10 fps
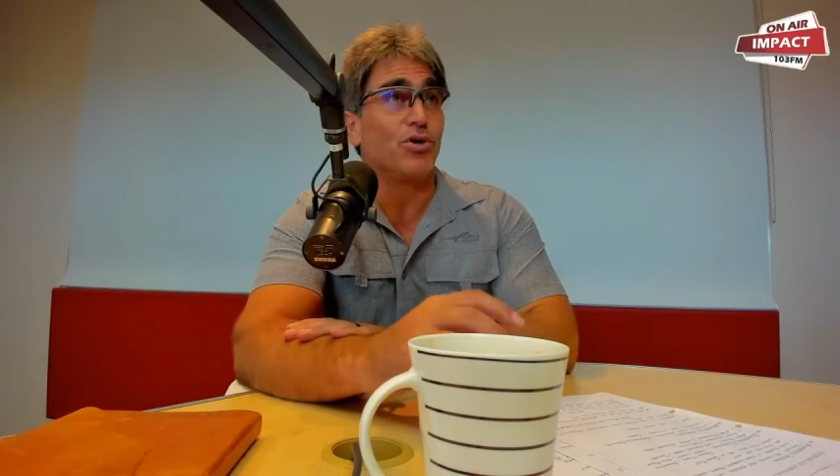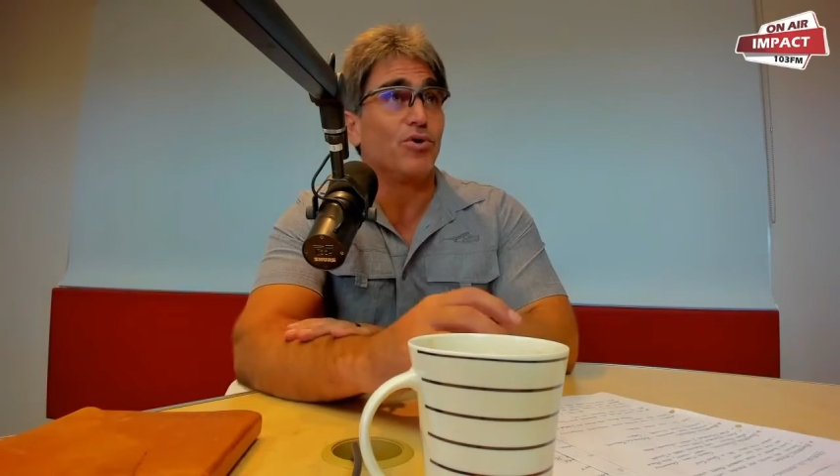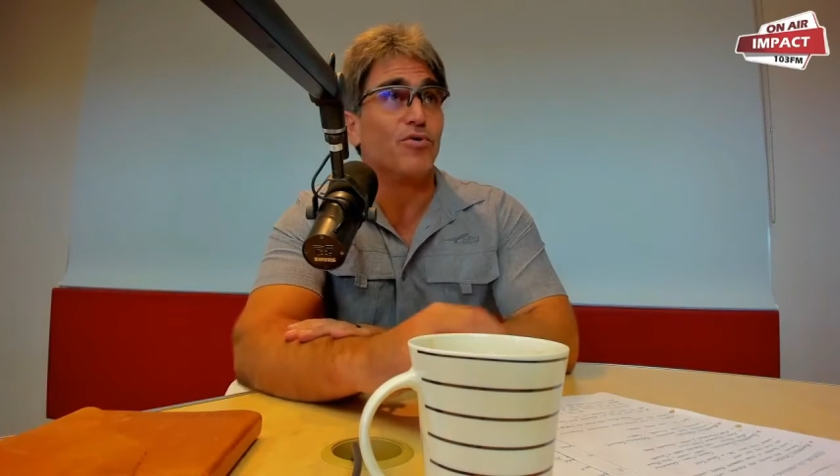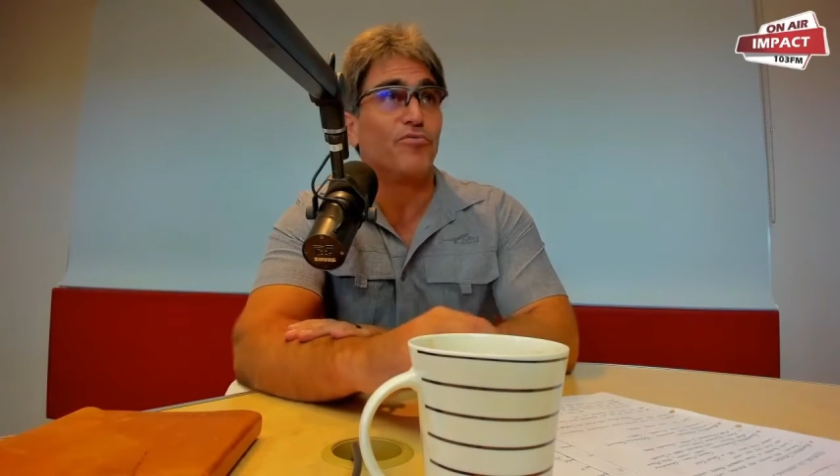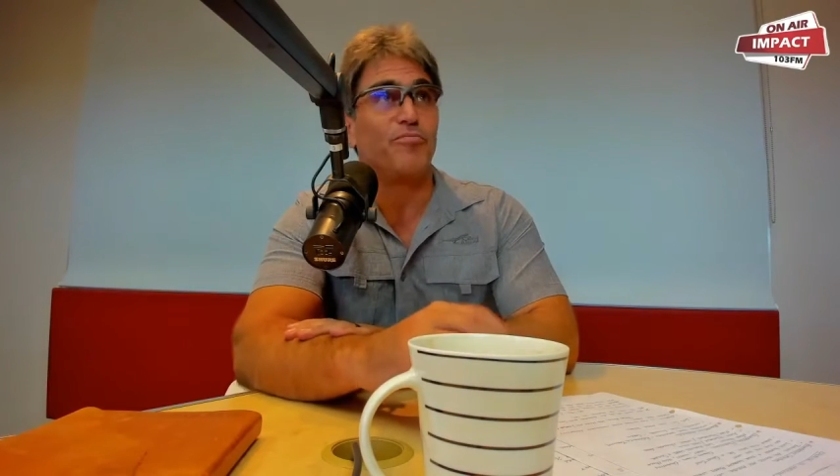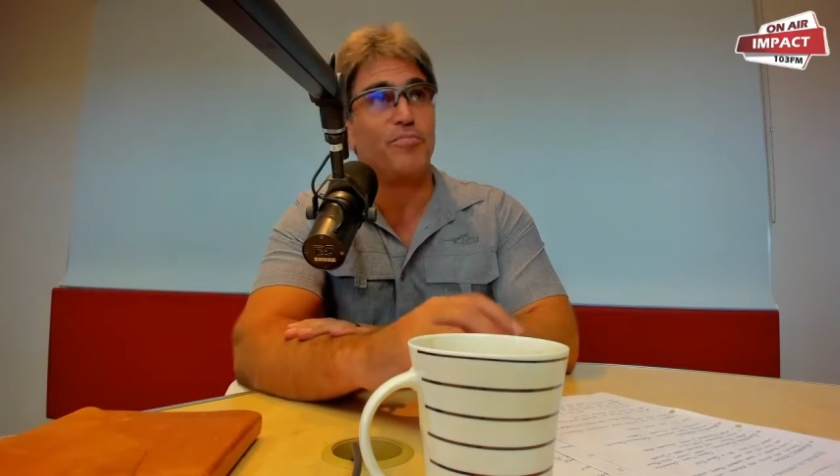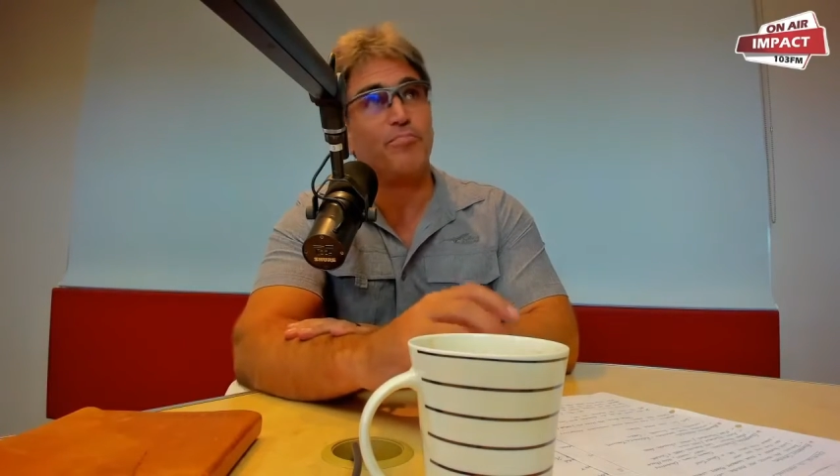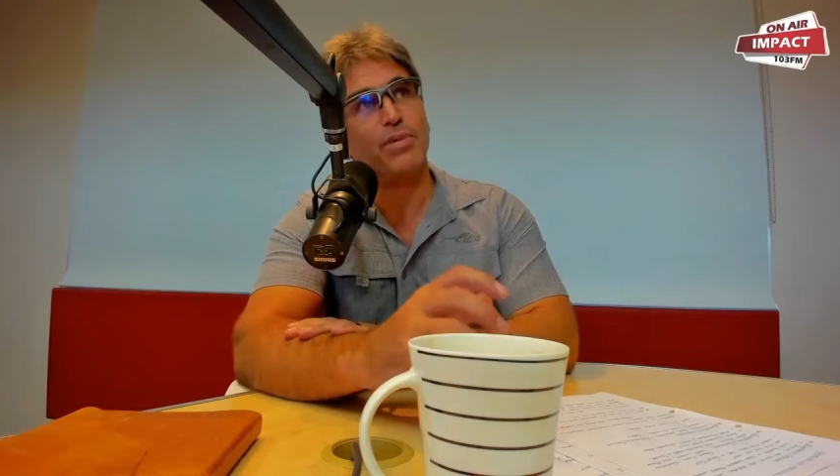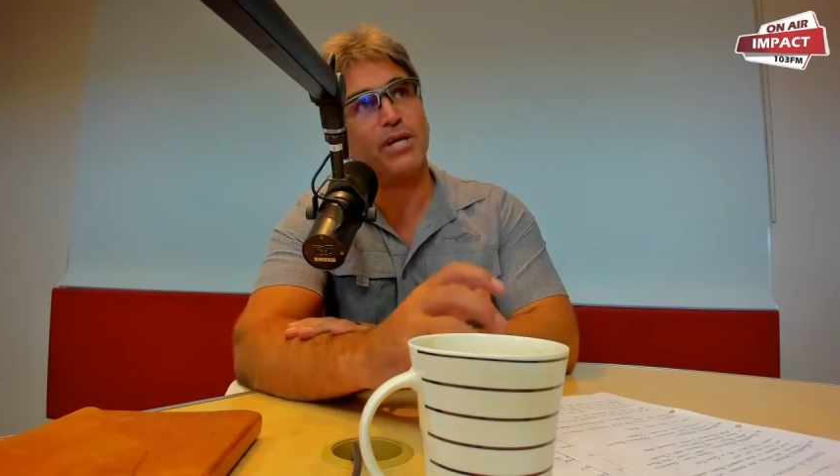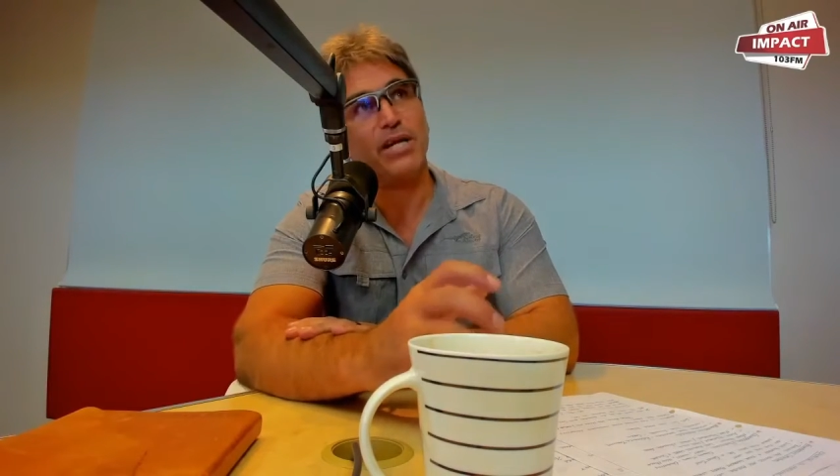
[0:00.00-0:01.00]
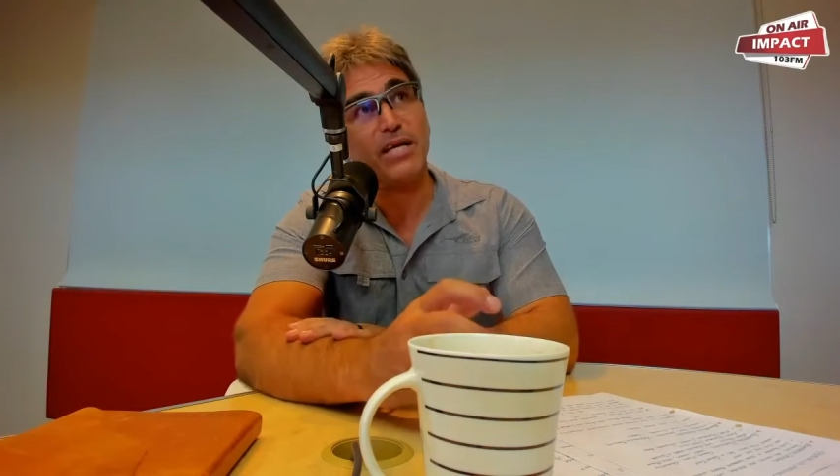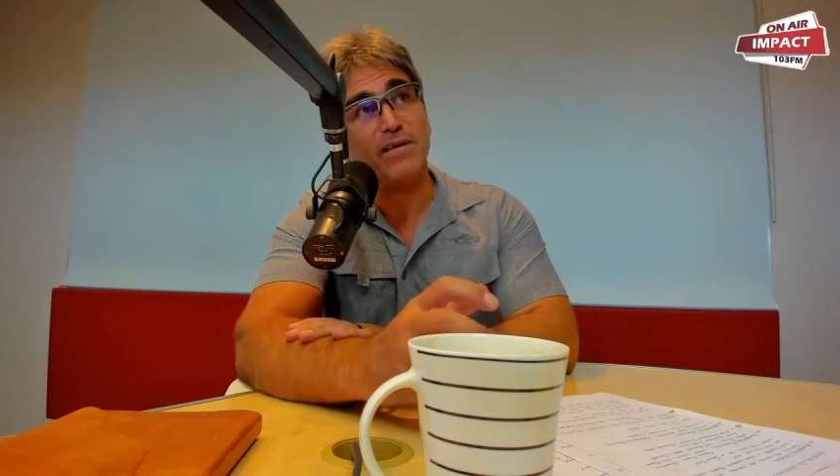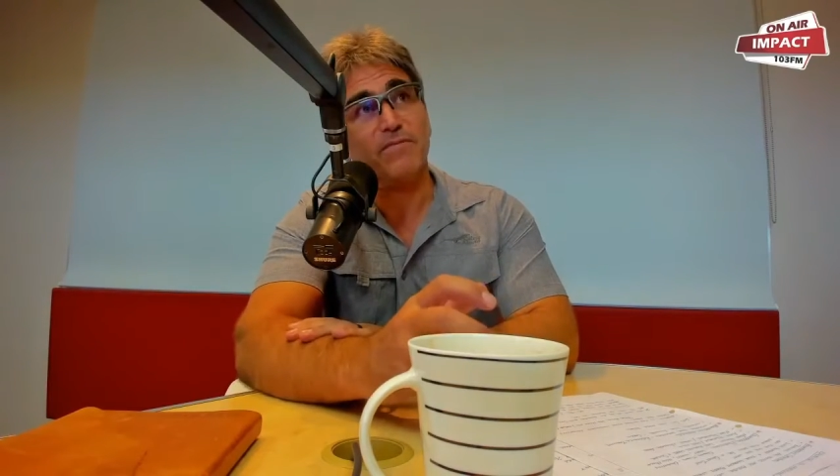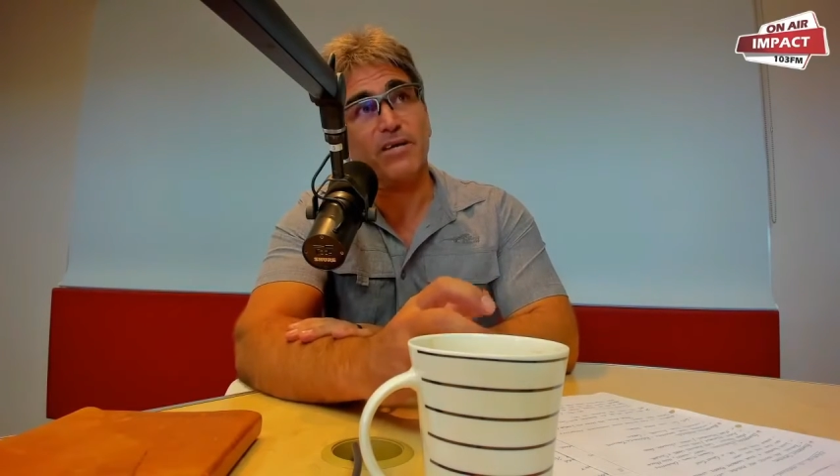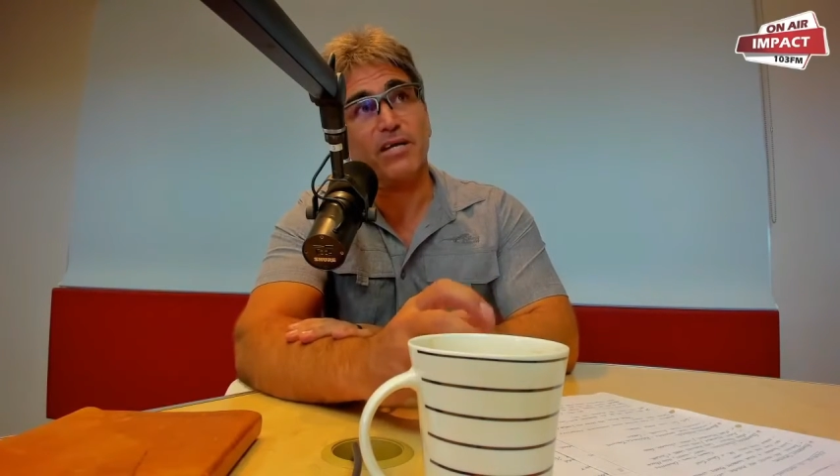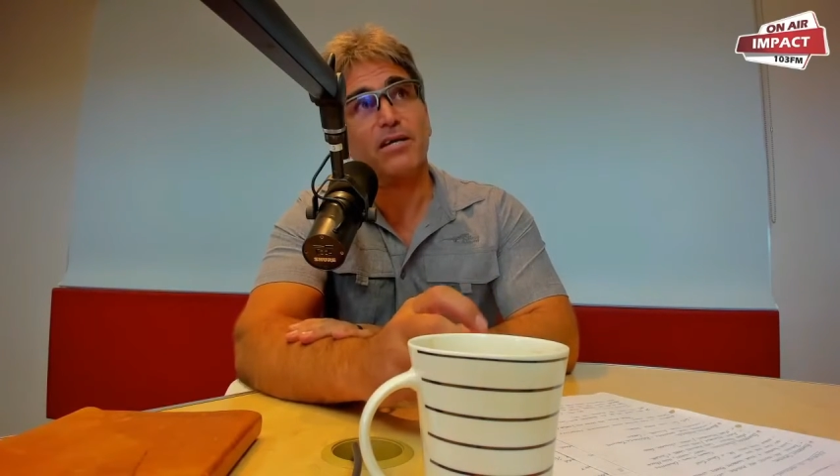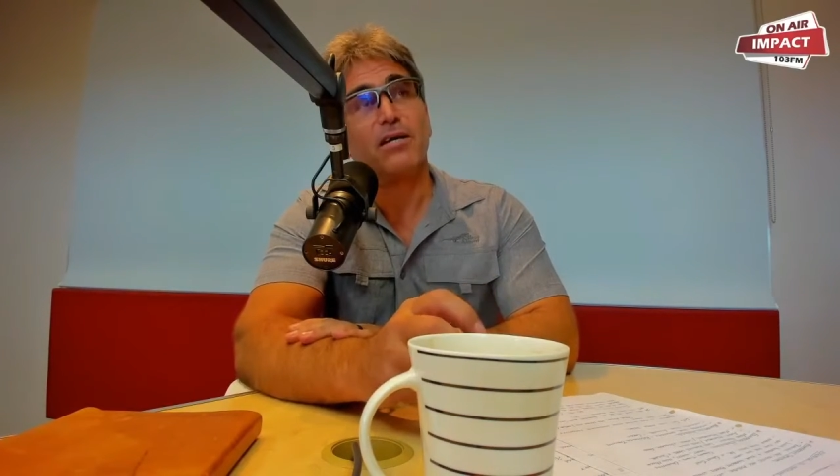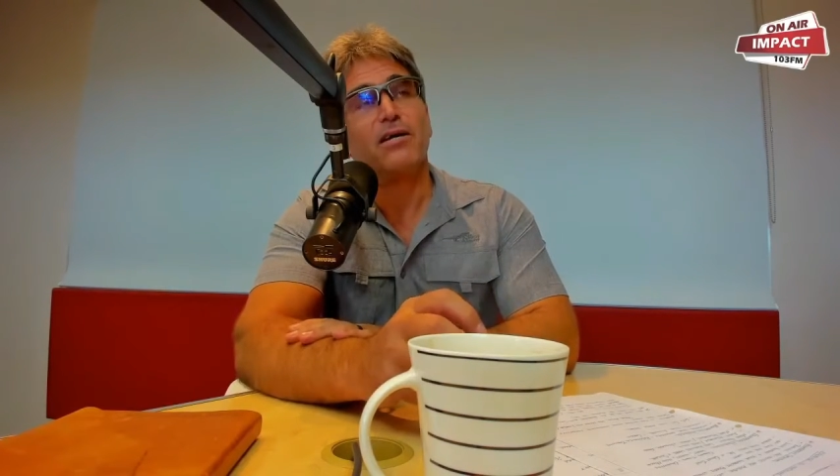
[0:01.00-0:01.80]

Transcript: off believing